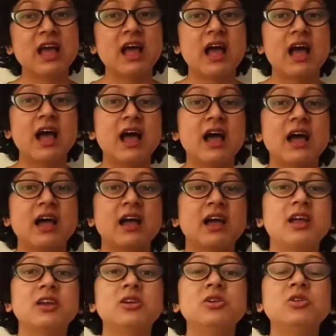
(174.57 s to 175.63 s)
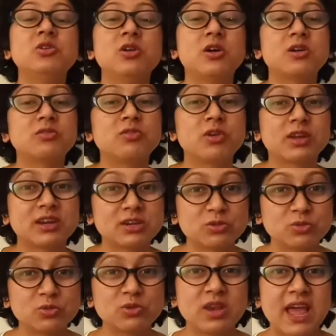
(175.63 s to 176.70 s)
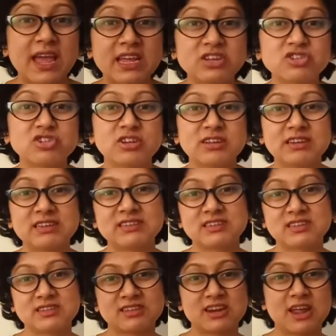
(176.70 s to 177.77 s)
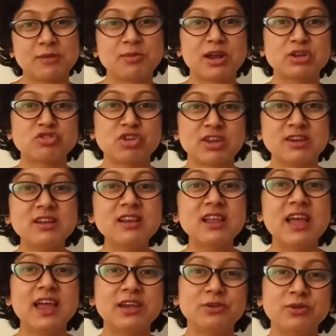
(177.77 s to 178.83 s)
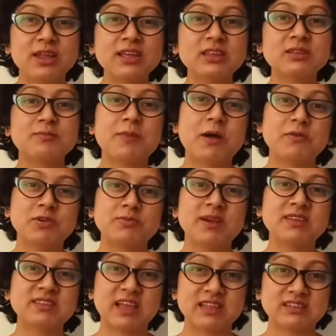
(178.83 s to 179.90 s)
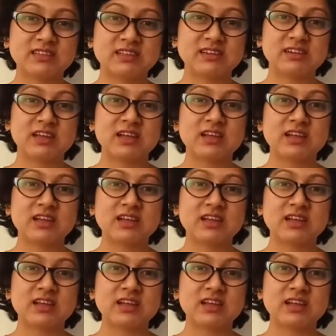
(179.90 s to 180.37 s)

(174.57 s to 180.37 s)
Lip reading: And do not forget to like, share and subscribe our channel Edulyx powered by Science Adda.